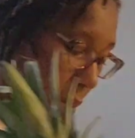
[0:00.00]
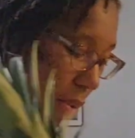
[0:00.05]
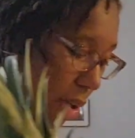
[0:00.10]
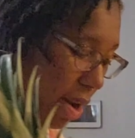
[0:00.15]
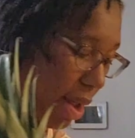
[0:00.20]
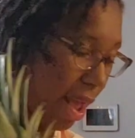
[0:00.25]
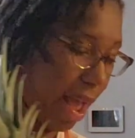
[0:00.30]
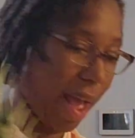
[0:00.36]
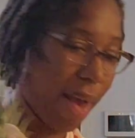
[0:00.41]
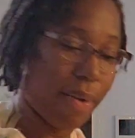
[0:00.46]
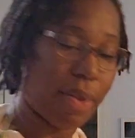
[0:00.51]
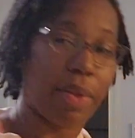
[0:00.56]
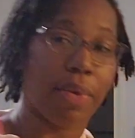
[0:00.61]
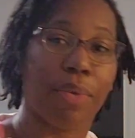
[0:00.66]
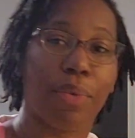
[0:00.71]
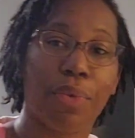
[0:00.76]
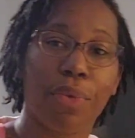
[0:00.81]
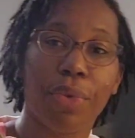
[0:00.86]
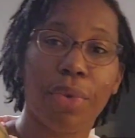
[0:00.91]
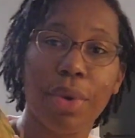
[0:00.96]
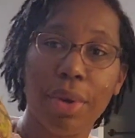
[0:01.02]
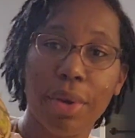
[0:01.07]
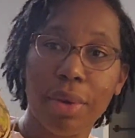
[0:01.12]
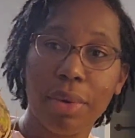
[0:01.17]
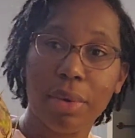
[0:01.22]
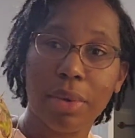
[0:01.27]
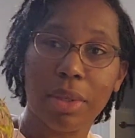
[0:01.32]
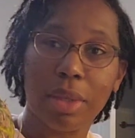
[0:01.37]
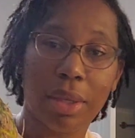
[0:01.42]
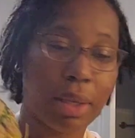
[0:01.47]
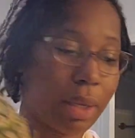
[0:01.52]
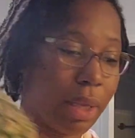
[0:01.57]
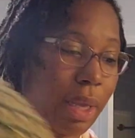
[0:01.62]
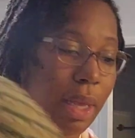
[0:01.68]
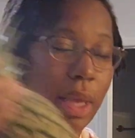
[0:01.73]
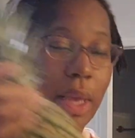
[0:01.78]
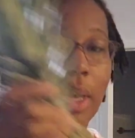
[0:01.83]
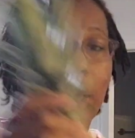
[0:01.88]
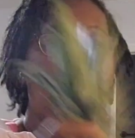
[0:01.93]
We're going to have some fruit.
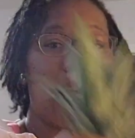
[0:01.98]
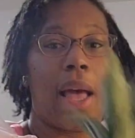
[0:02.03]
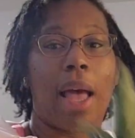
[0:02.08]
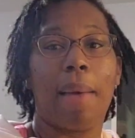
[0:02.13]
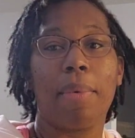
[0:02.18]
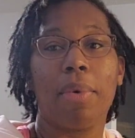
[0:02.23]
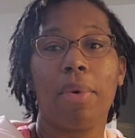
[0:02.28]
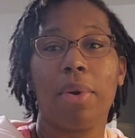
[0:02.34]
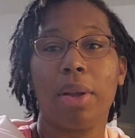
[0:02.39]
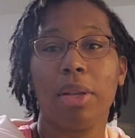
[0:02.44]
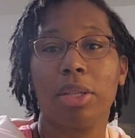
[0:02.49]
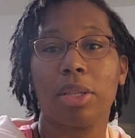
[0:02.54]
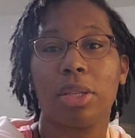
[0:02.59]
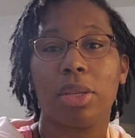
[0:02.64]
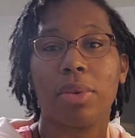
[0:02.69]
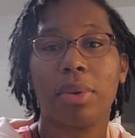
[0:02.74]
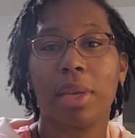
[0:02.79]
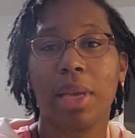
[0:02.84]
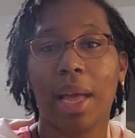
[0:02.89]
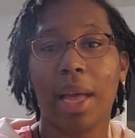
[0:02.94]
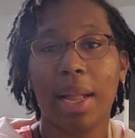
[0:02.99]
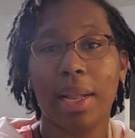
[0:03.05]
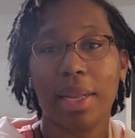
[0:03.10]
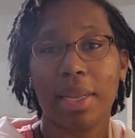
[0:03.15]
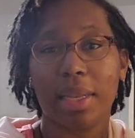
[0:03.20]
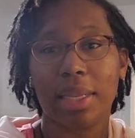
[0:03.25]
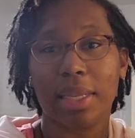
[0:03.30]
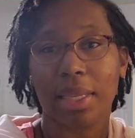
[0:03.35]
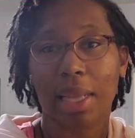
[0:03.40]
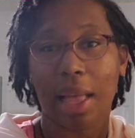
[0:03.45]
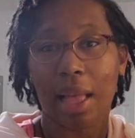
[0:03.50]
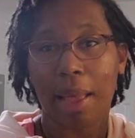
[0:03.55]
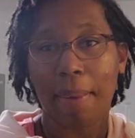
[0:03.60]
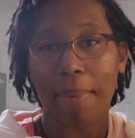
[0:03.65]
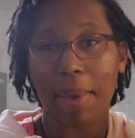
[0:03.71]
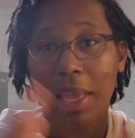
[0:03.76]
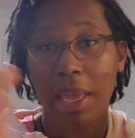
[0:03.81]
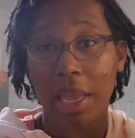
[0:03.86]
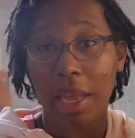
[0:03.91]
I'm going to cut this
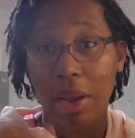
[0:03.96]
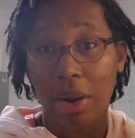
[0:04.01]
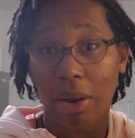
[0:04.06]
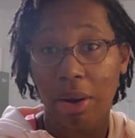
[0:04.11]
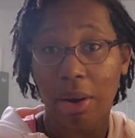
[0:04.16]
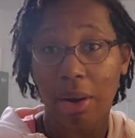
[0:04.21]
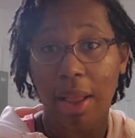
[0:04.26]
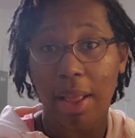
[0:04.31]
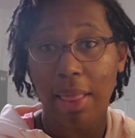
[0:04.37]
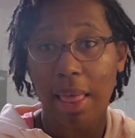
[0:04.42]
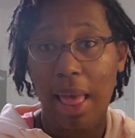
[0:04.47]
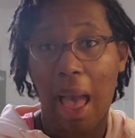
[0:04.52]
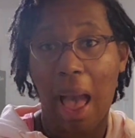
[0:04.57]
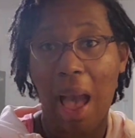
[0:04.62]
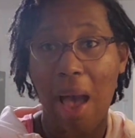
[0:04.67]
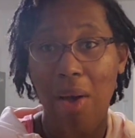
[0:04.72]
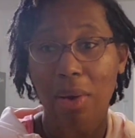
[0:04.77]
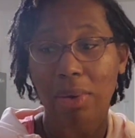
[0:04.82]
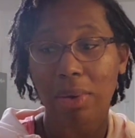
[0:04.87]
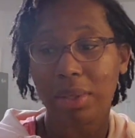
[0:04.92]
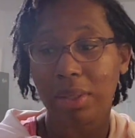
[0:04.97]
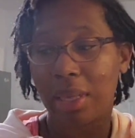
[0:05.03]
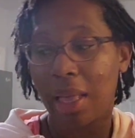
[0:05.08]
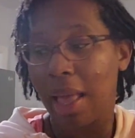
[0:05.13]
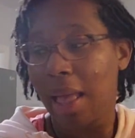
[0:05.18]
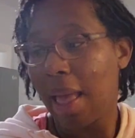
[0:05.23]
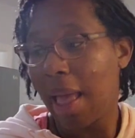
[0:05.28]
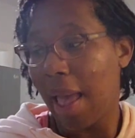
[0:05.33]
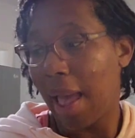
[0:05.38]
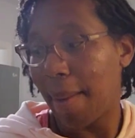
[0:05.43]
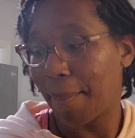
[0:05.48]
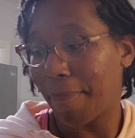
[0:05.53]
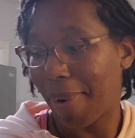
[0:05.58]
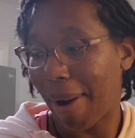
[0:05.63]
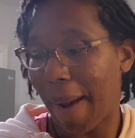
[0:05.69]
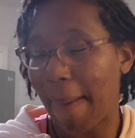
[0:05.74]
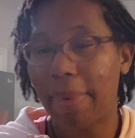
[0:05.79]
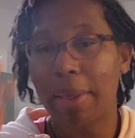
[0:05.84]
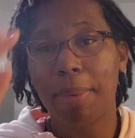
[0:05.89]
up here at the house and
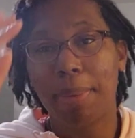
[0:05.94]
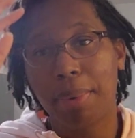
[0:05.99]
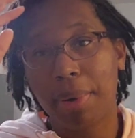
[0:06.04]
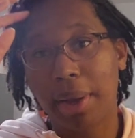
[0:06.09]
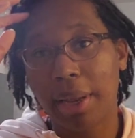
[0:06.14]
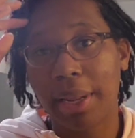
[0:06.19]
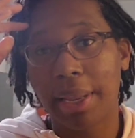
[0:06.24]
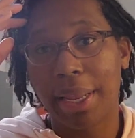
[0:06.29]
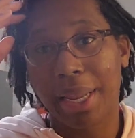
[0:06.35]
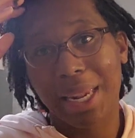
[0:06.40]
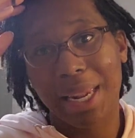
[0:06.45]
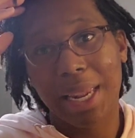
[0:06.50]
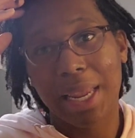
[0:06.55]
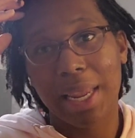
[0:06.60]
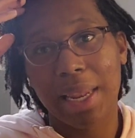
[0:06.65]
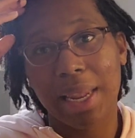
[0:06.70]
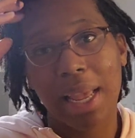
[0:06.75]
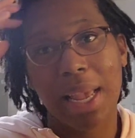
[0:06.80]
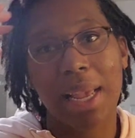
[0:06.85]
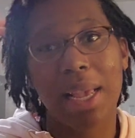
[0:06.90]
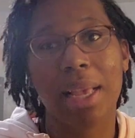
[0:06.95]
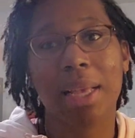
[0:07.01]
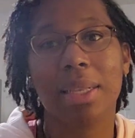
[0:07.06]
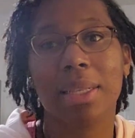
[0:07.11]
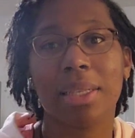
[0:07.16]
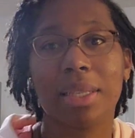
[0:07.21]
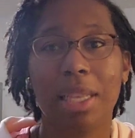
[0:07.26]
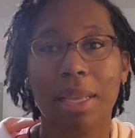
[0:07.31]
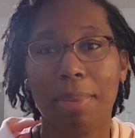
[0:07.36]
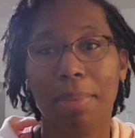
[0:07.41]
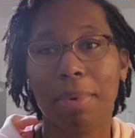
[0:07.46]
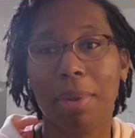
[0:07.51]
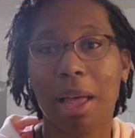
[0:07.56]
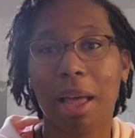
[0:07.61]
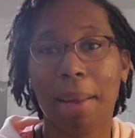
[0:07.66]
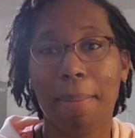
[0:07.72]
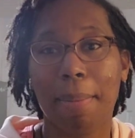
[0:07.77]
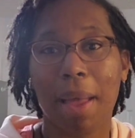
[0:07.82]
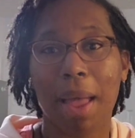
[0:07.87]
probably put it in a
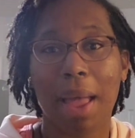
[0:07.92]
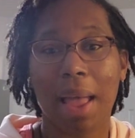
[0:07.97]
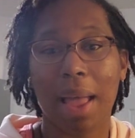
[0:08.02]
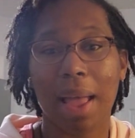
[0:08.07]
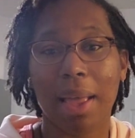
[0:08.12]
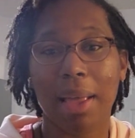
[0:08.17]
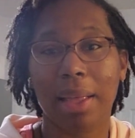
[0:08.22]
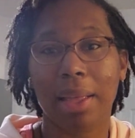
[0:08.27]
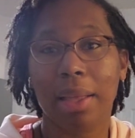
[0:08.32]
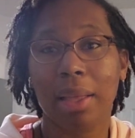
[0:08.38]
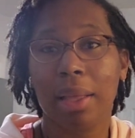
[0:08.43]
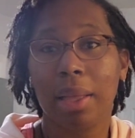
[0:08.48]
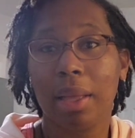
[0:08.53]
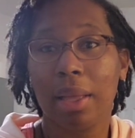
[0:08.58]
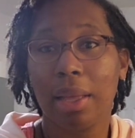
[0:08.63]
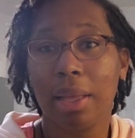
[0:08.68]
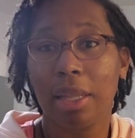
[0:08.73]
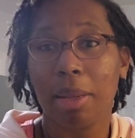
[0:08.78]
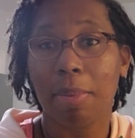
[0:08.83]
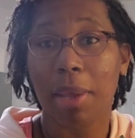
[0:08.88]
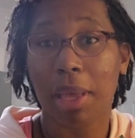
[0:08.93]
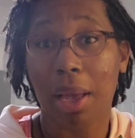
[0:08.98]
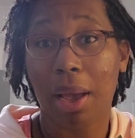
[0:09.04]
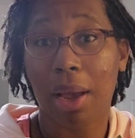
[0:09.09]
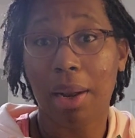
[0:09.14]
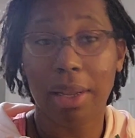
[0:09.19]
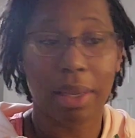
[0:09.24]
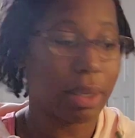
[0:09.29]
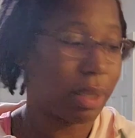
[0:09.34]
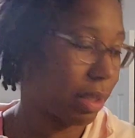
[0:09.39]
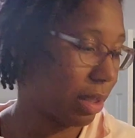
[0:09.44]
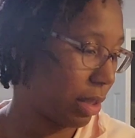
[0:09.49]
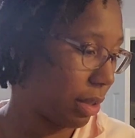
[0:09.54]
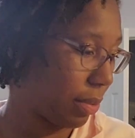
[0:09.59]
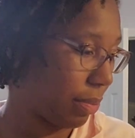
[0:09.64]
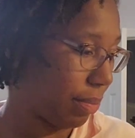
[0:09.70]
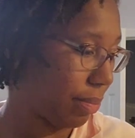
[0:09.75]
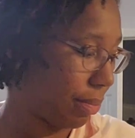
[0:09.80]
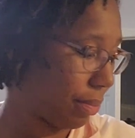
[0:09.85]
Ziploc bag, to be
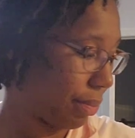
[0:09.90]
honest.